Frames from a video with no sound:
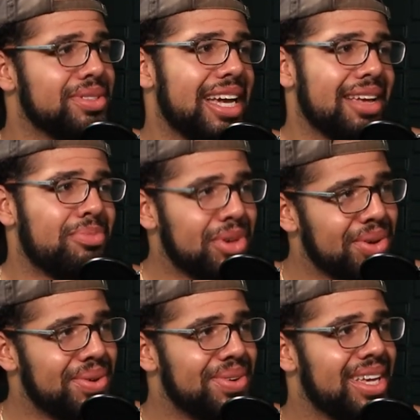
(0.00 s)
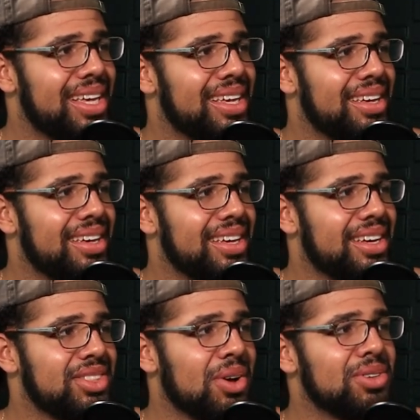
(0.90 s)
debut
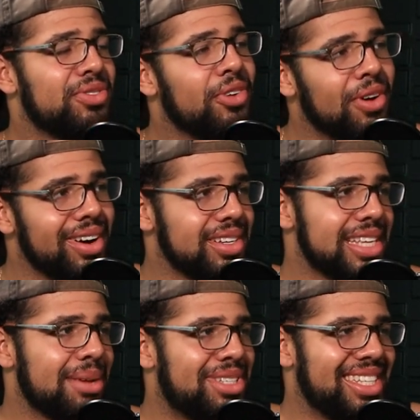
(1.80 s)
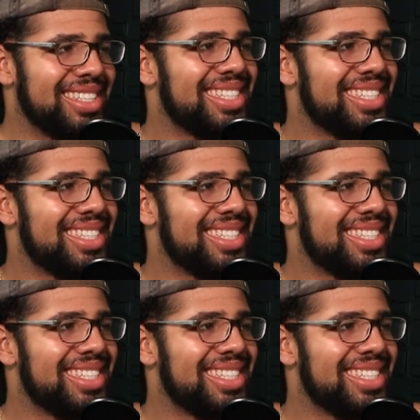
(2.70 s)
throws four interceptions.